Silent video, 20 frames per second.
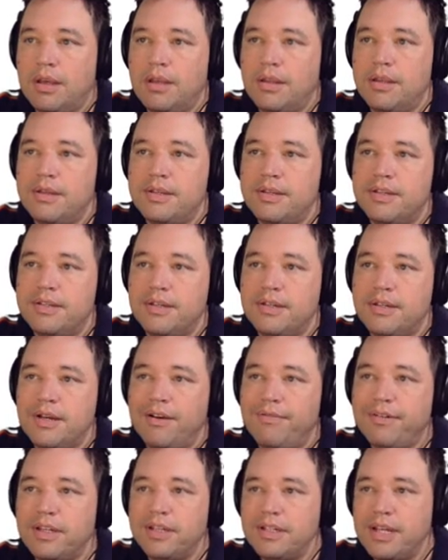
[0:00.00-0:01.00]
this is a
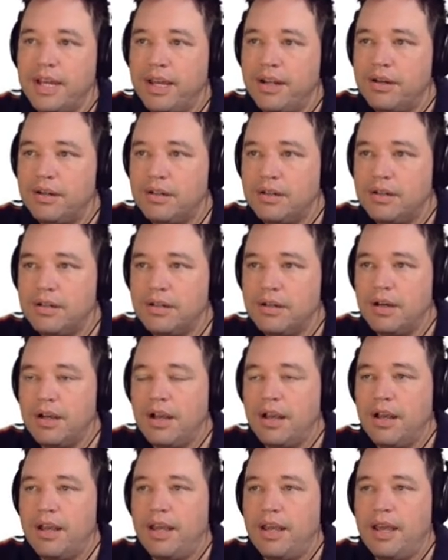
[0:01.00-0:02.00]
dev container.
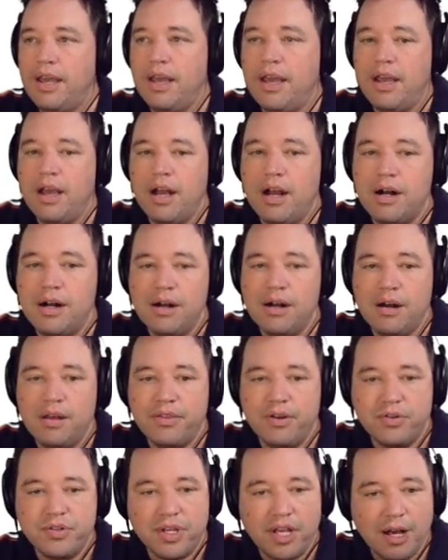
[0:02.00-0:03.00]

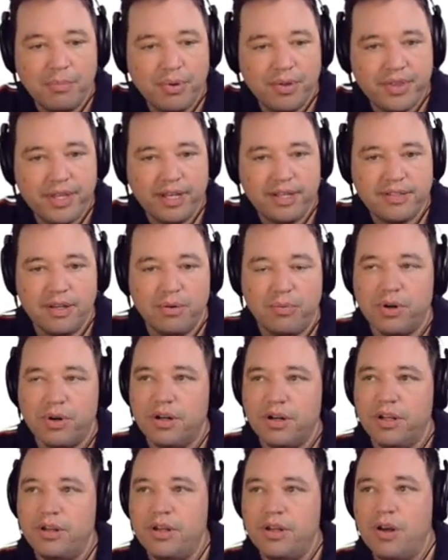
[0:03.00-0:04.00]
There's a couple things that
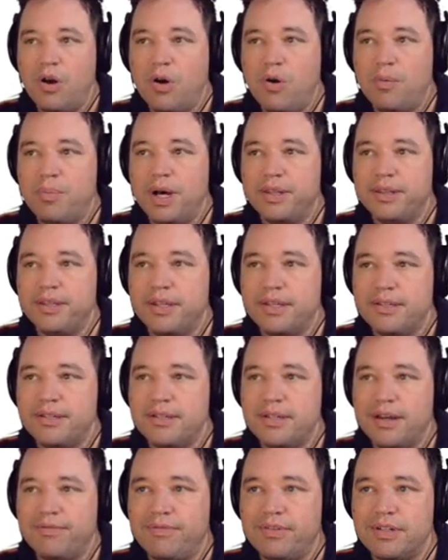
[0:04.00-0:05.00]
we're going to know about this
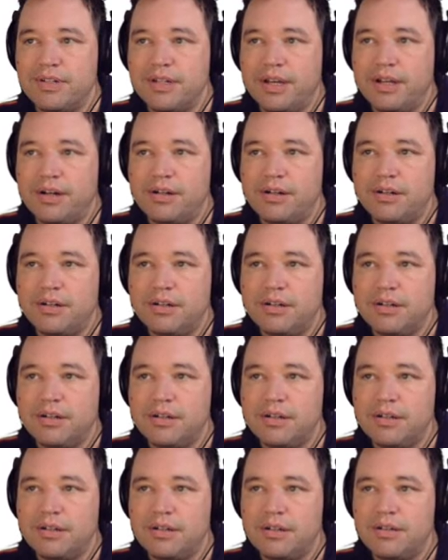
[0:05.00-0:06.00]
dev container.
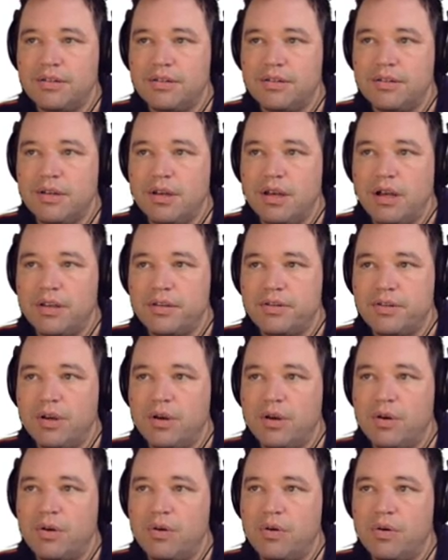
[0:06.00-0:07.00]

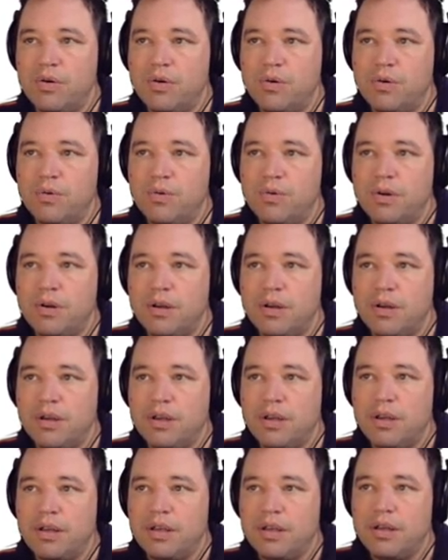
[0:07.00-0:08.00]
So
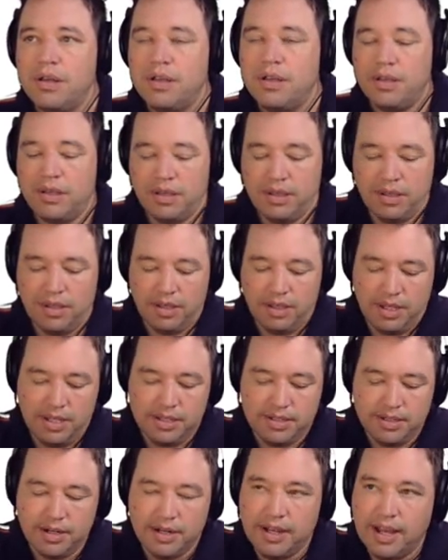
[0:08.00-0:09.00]

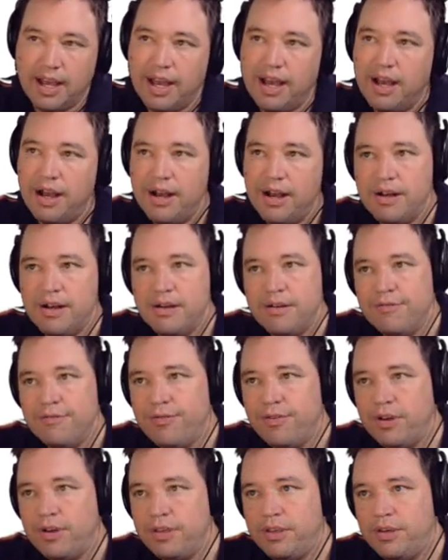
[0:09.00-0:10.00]
it's going to have
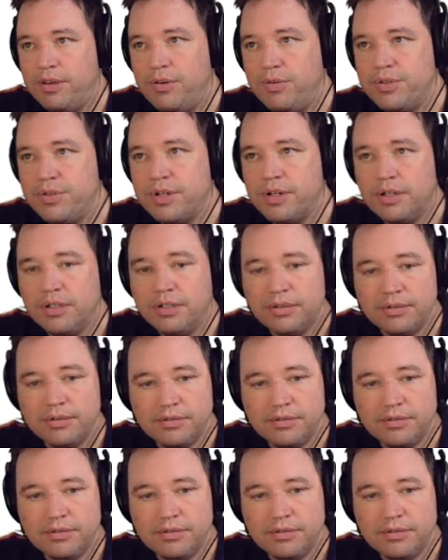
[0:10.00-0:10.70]
a user,